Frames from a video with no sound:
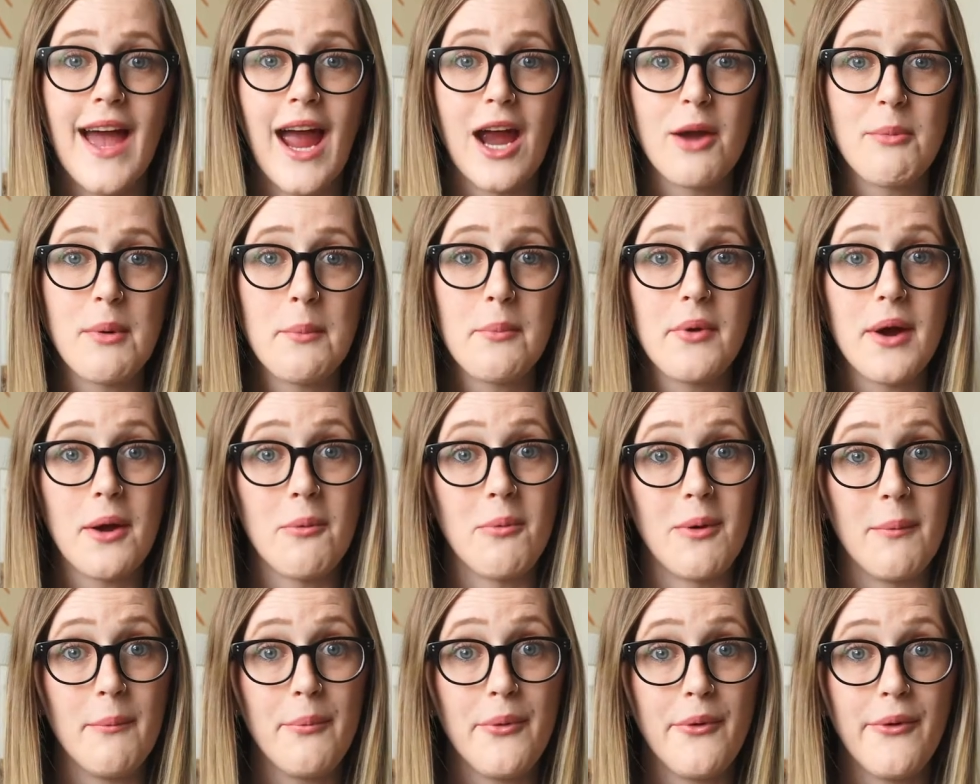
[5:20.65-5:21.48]
I remember at
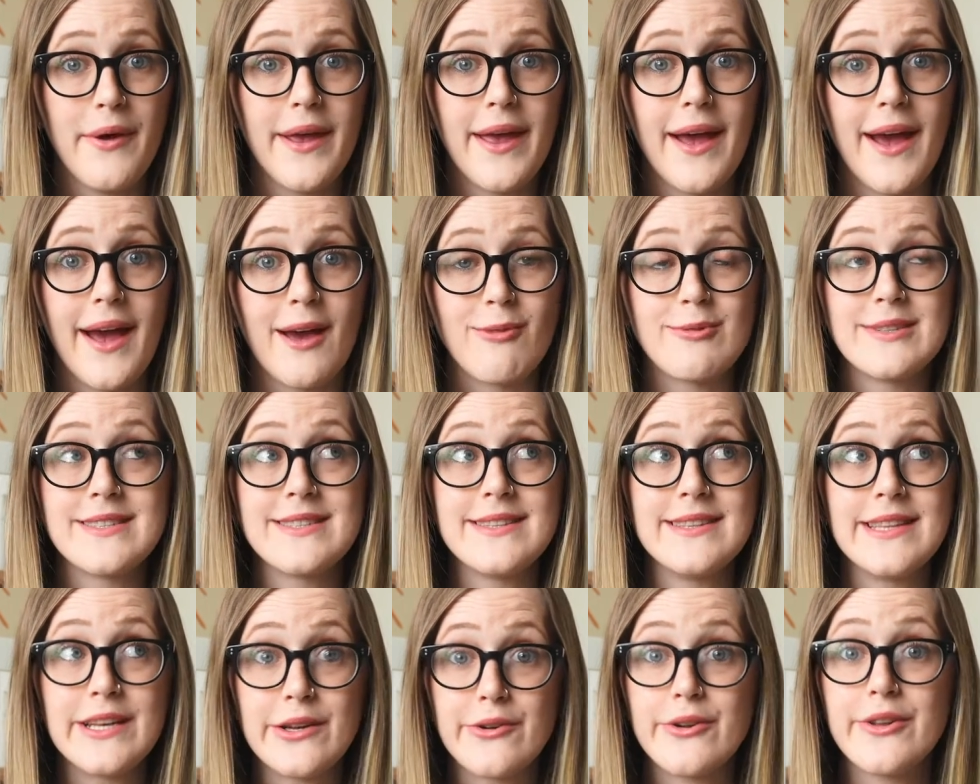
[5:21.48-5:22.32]
one point I was
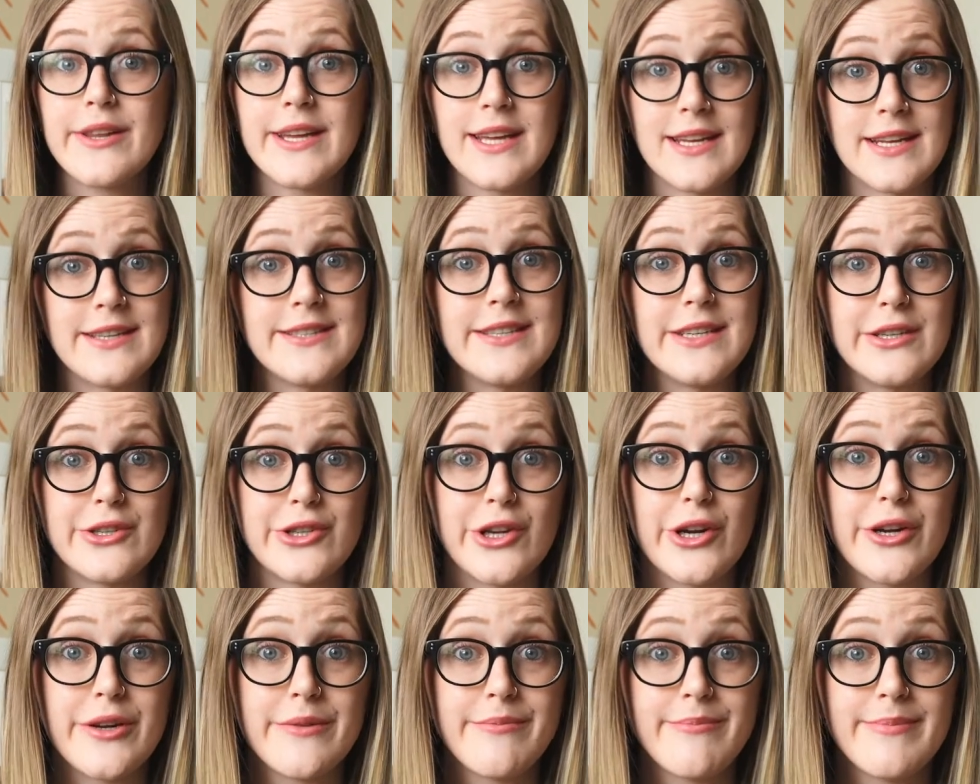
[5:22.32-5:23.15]
literally in a
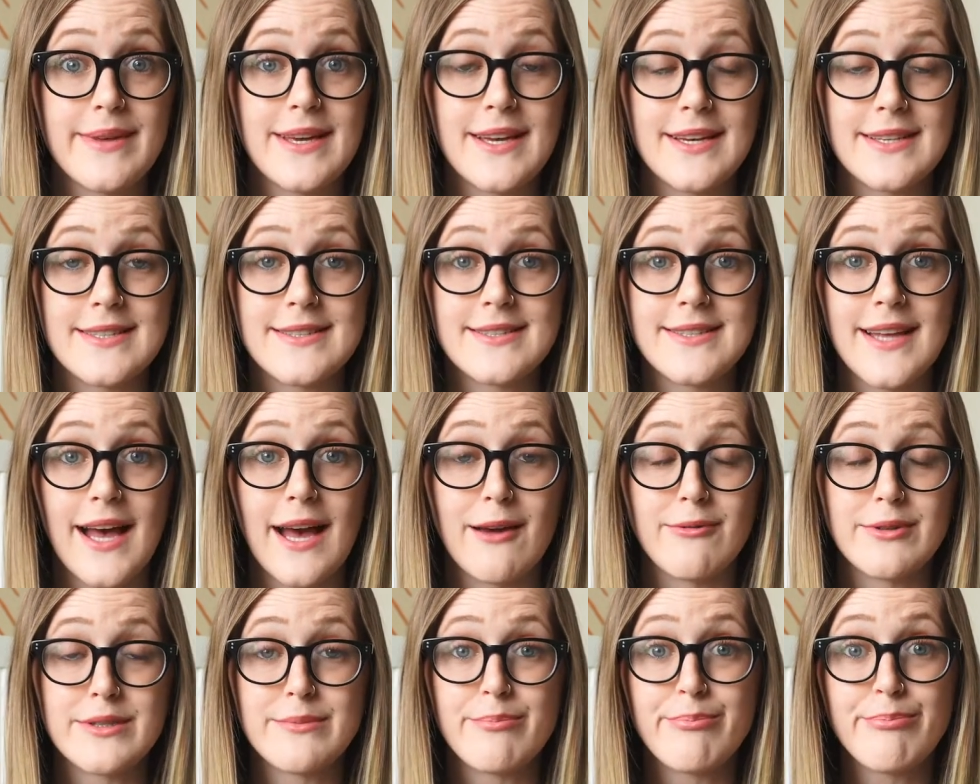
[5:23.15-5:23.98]
t-shirt because
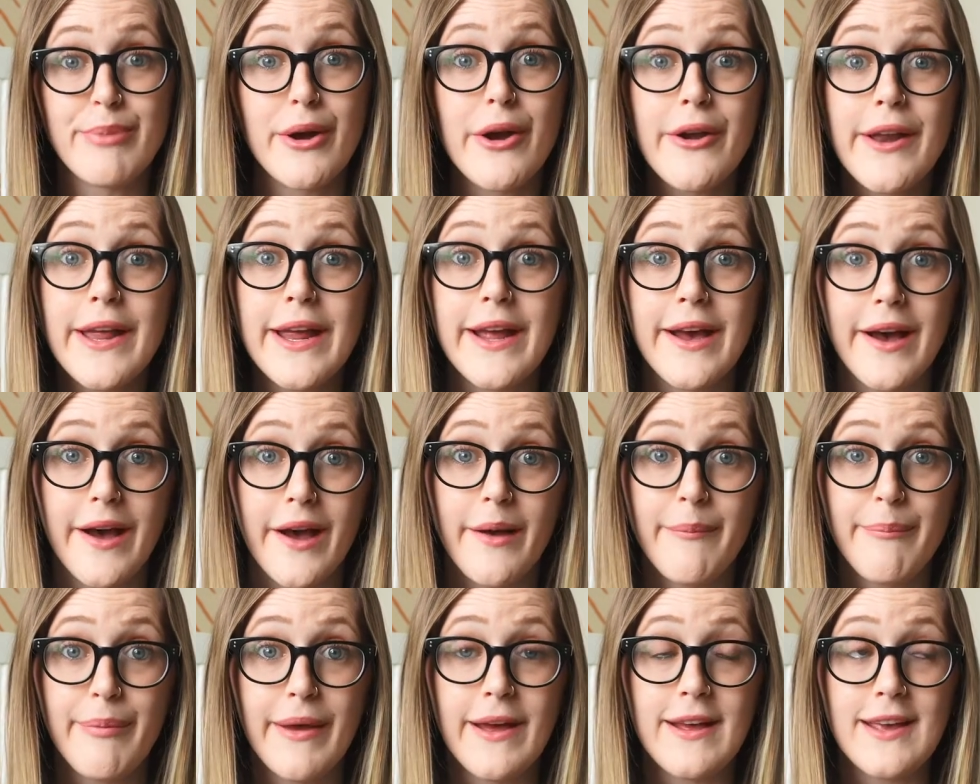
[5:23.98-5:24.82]
I was burning
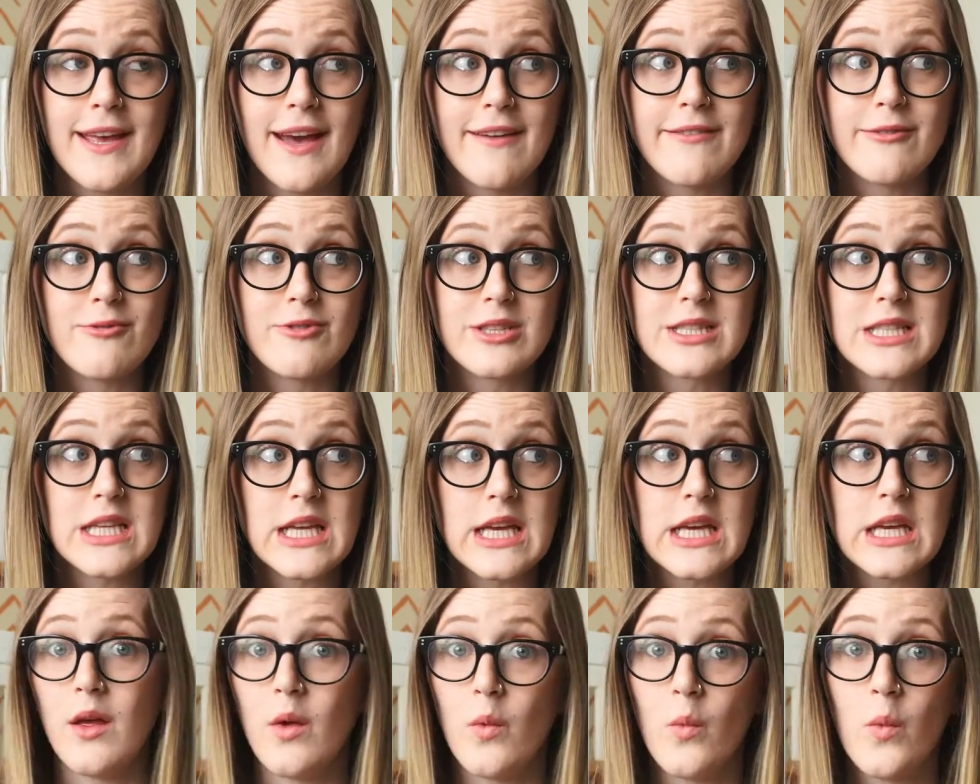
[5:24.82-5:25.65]
up, and Kevin was
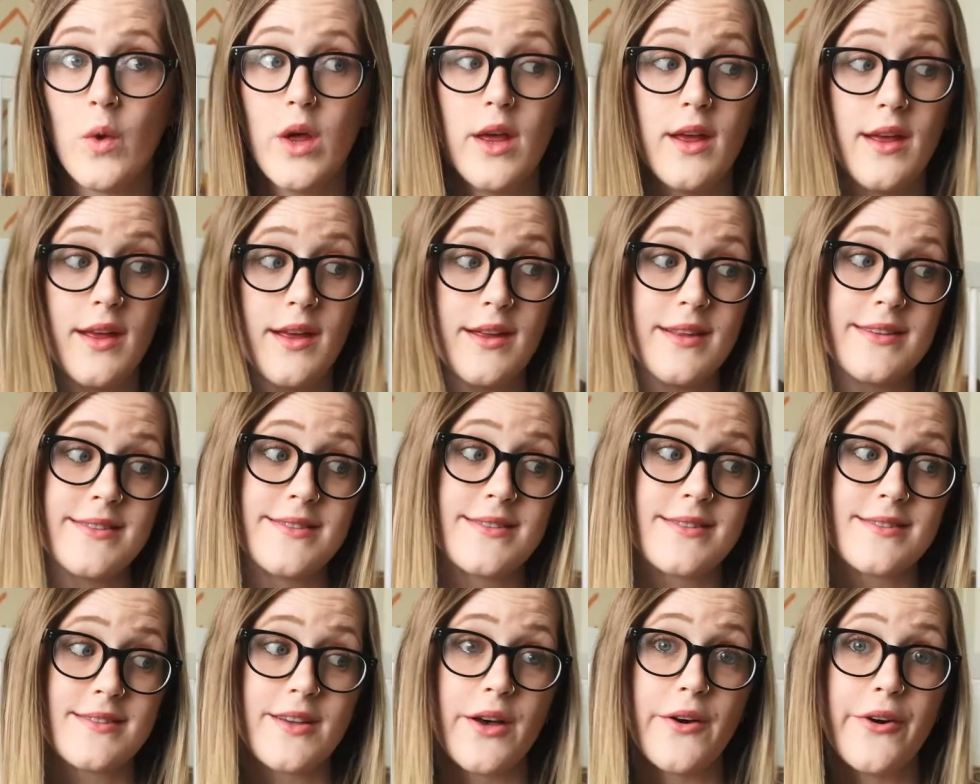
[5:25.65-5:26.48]
like,
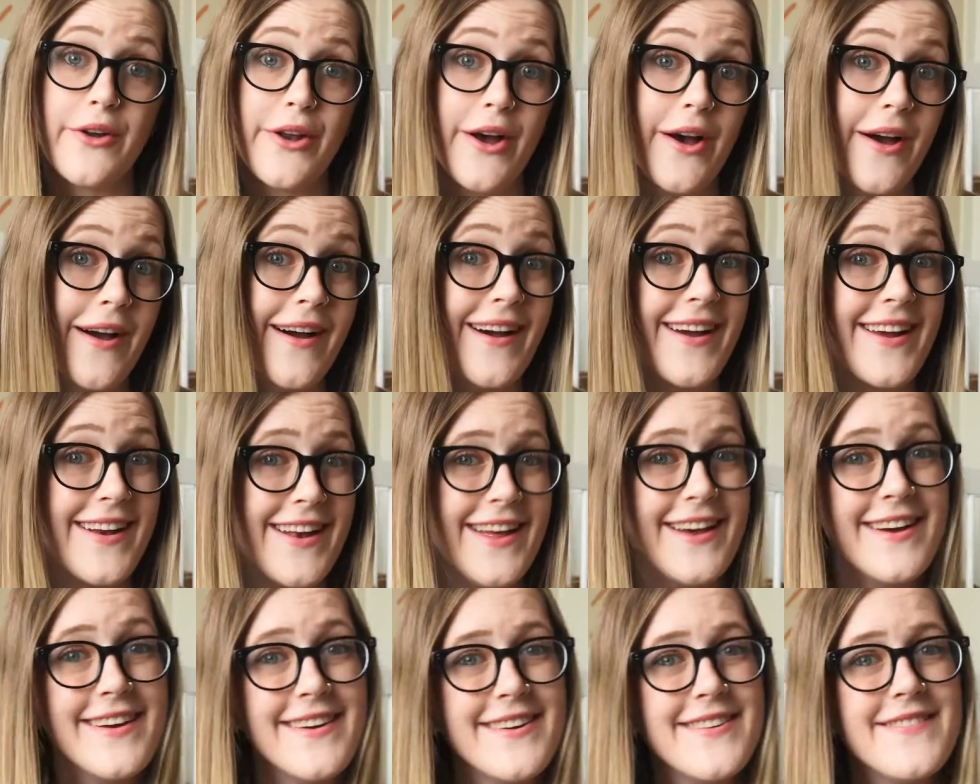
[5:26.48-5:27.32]
what's going
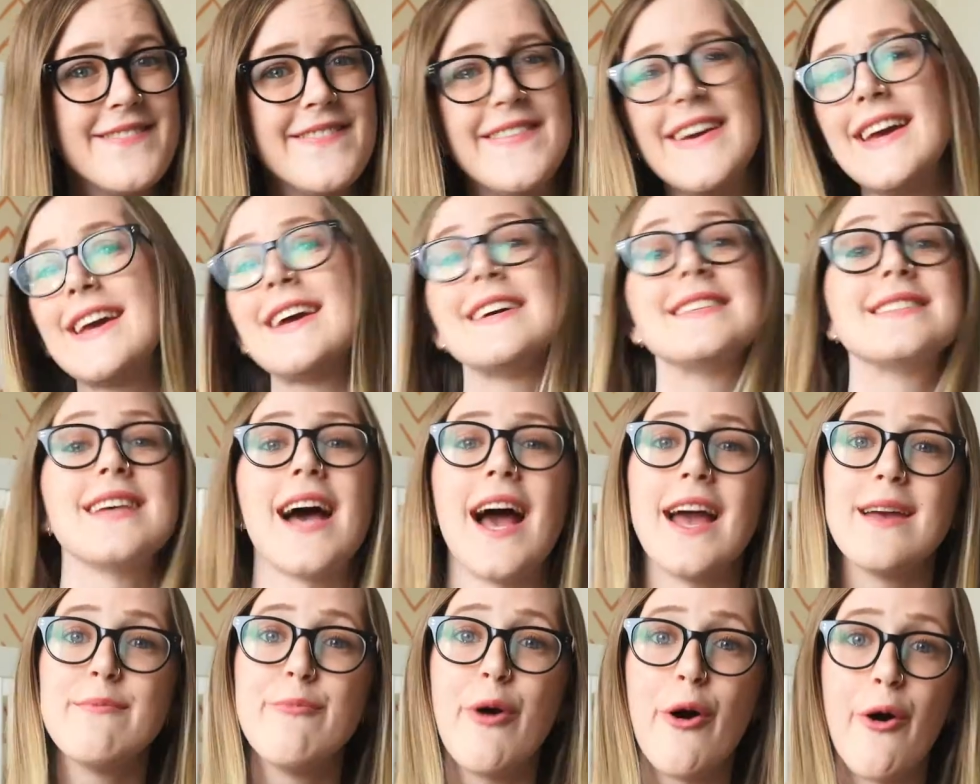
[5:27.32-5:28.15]
on? Because
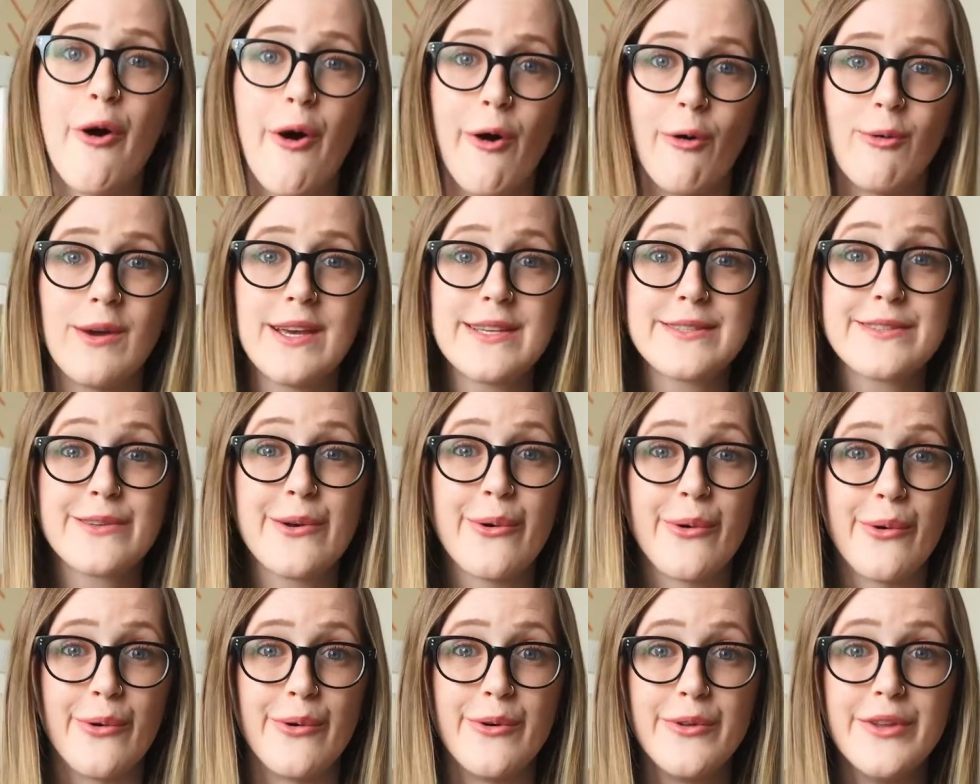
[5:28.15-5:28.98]
I'm always
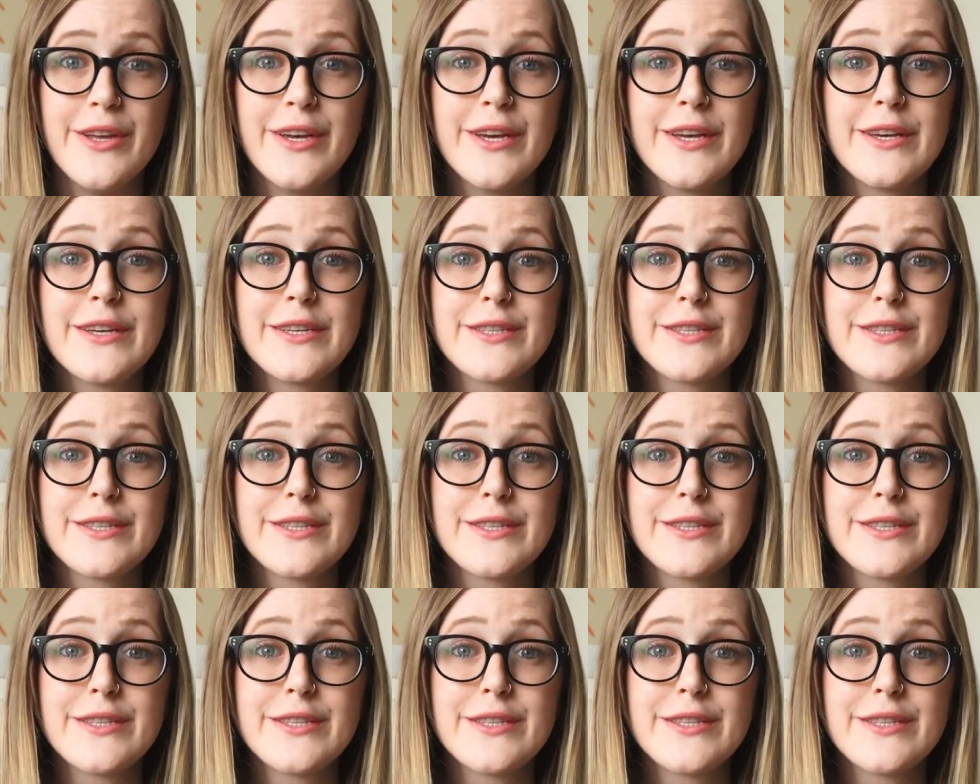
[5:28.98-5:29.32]
cold.